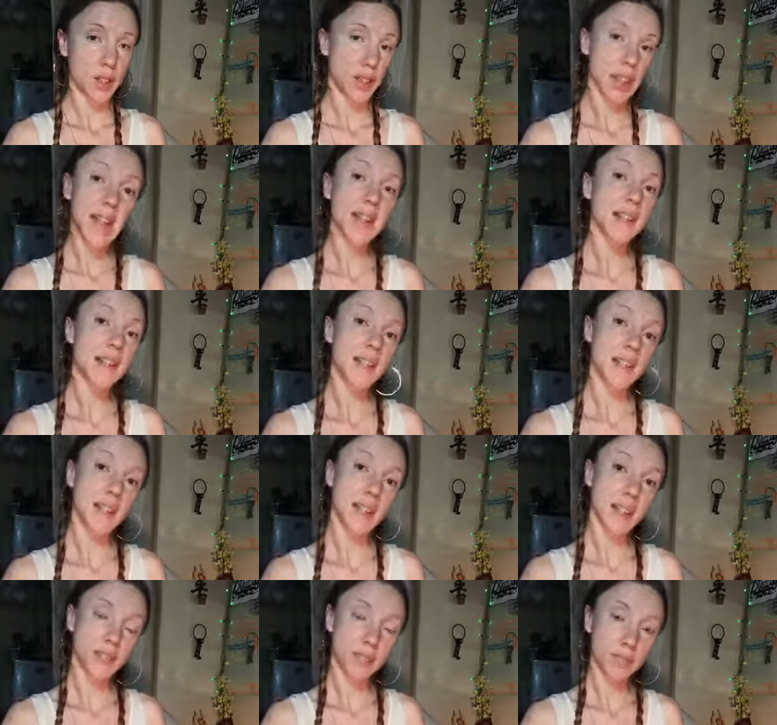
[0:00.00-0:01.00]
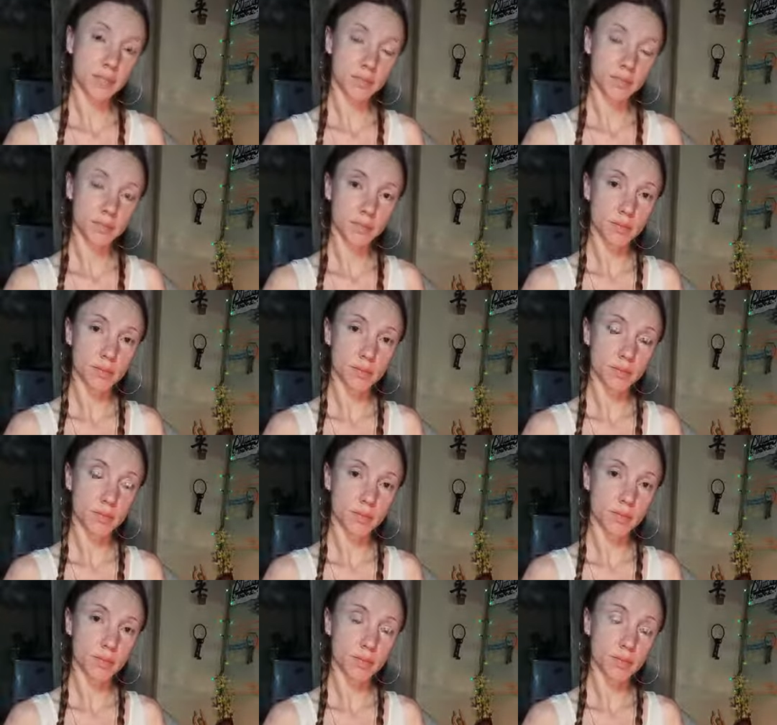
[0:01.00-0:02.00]
your legacy,
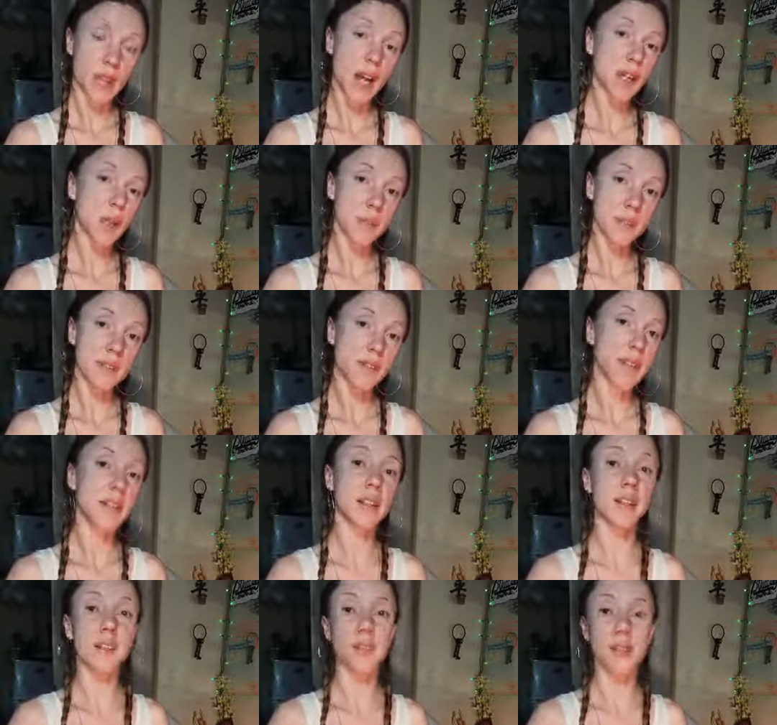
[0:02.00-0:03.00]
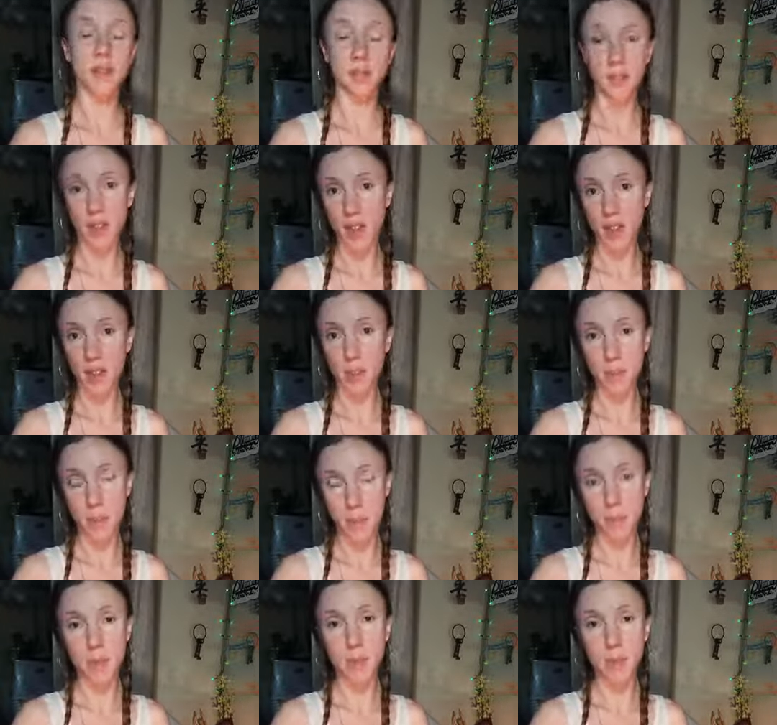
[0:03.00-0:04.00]
how you present yourself to other
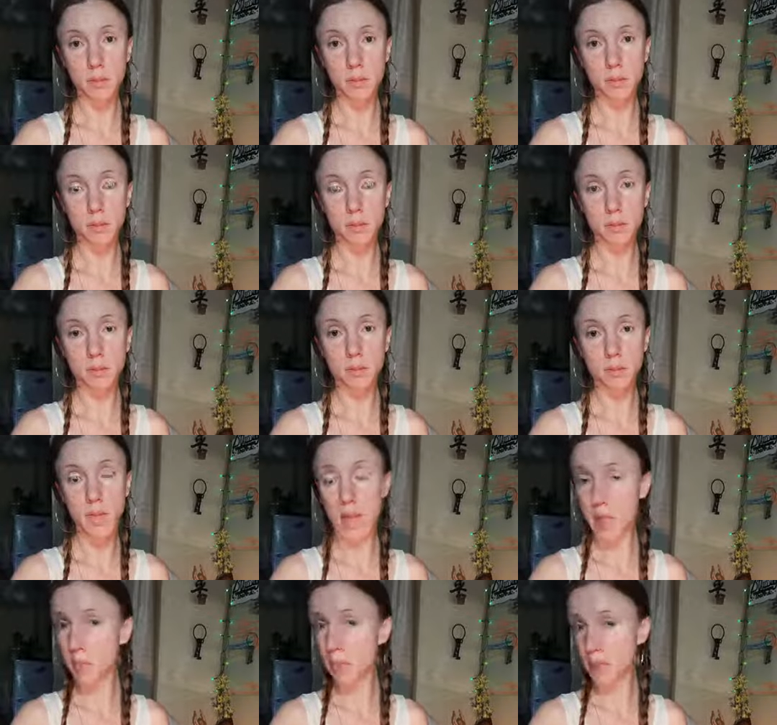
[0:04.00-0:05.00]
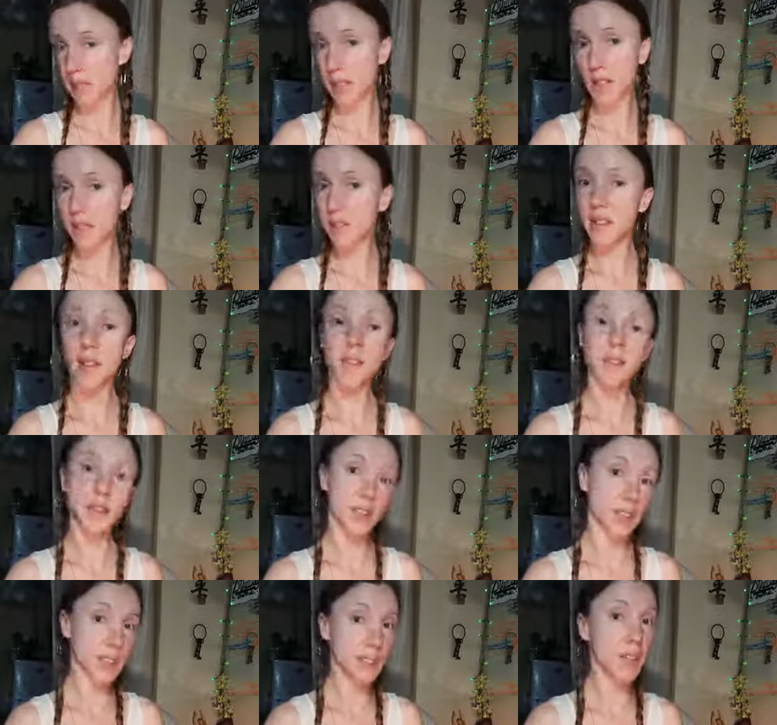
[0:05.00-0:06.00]
people, how you present yourself
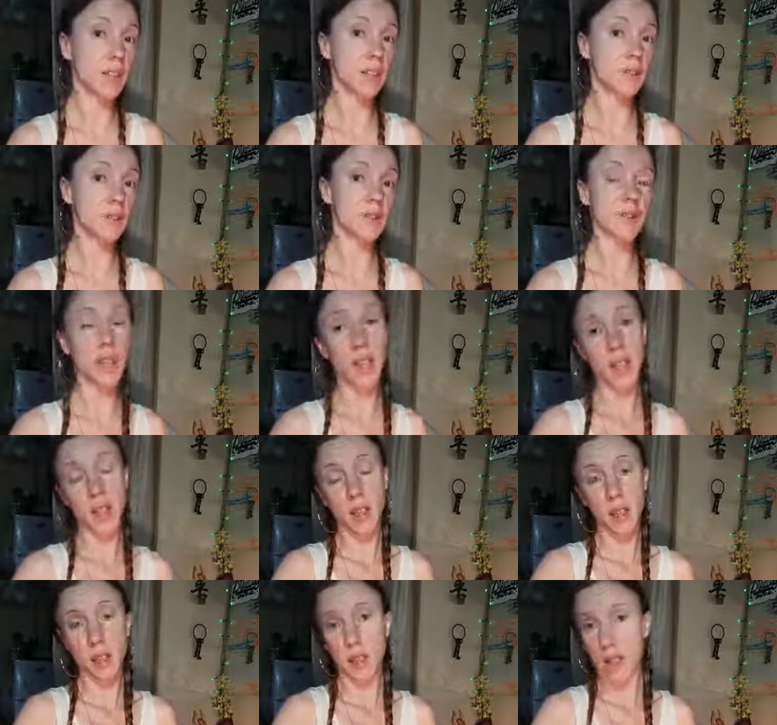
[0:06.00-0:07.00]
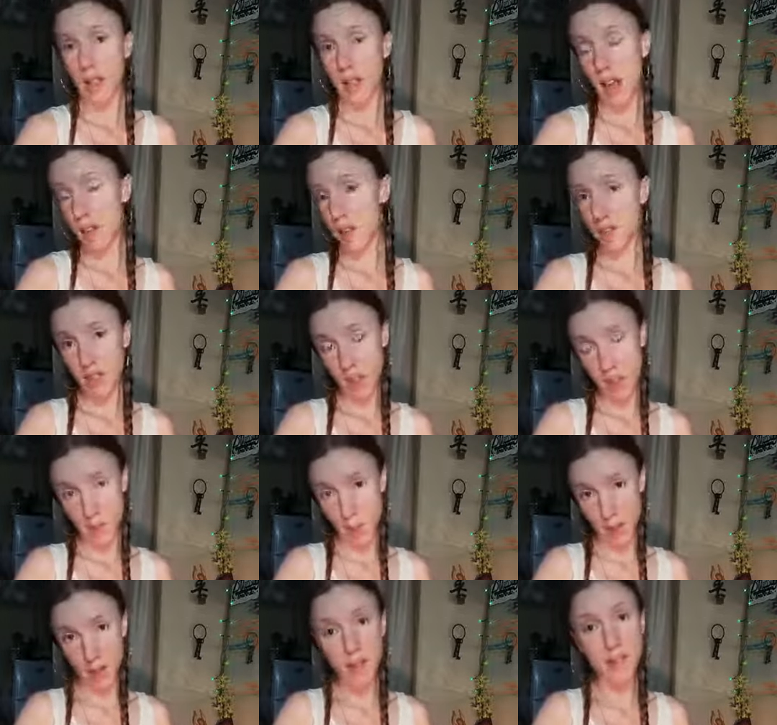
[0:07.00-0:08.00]
to yourself, how you feel
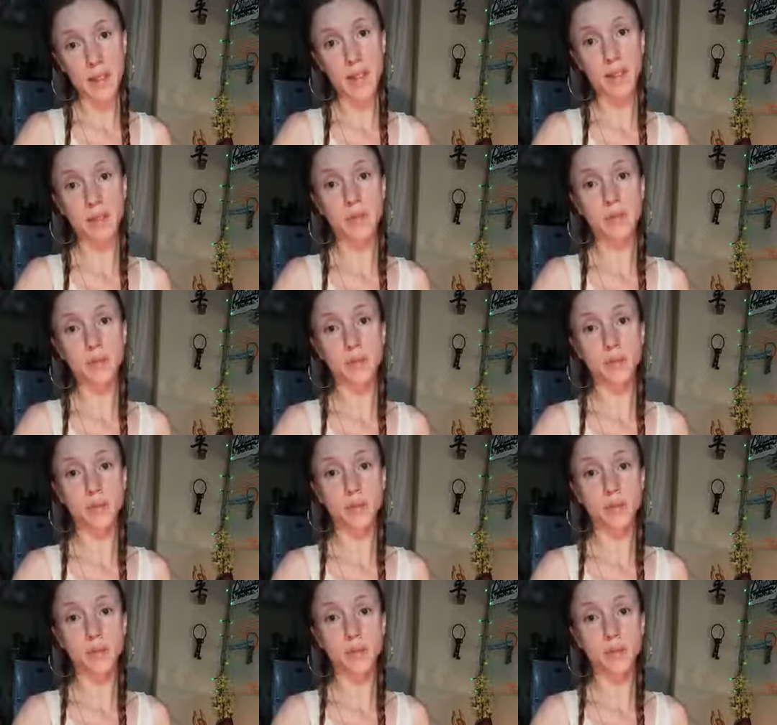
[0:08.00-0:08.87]
about yourself